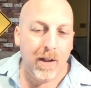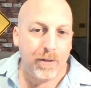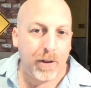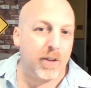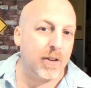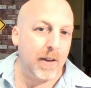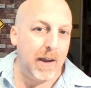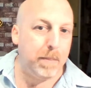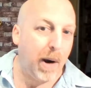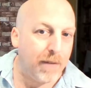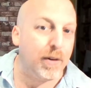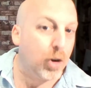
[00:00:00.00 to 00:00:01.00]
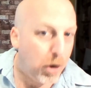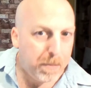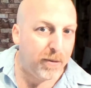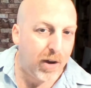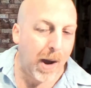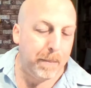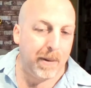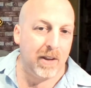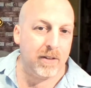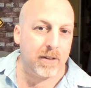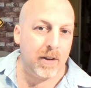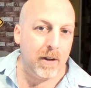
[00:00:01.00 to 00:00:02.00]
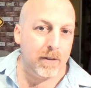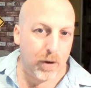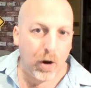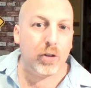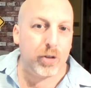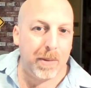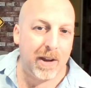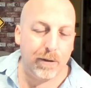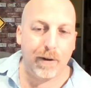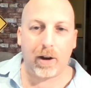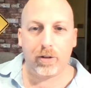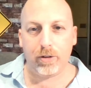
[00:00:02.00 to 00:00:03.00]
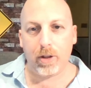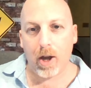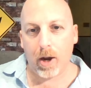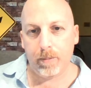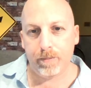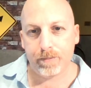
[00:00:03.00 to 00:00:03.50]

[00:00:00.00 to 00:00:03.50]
that's part of a group of companies that also manufactures the gun.